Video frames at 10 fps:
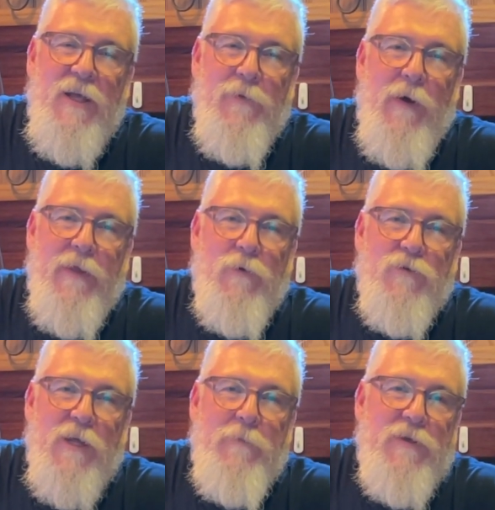whether it was
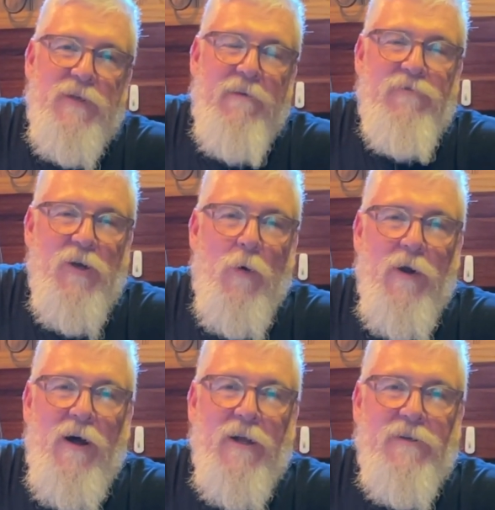going to be safe to go or
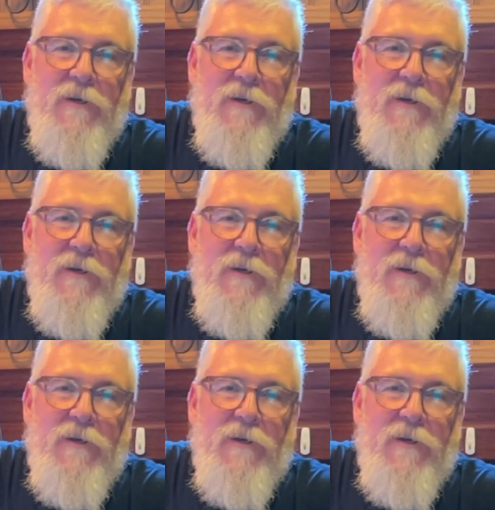not.